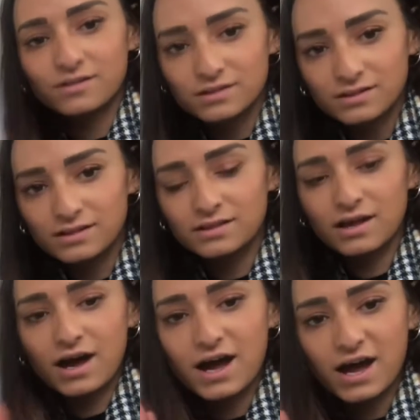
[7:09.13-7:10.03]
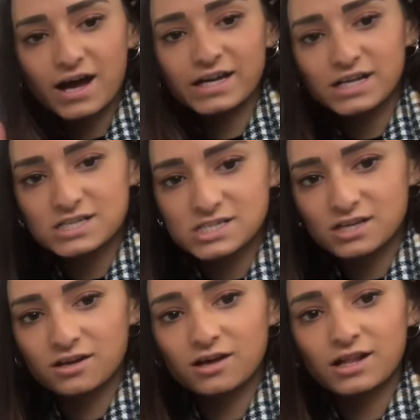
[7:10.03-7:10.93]
It.
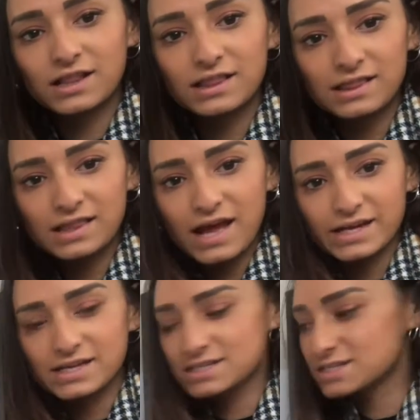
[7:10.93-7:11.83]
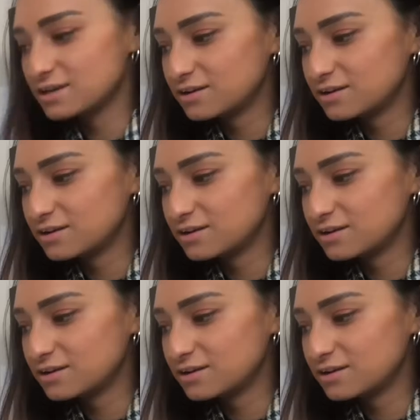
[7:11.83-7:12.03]
Light.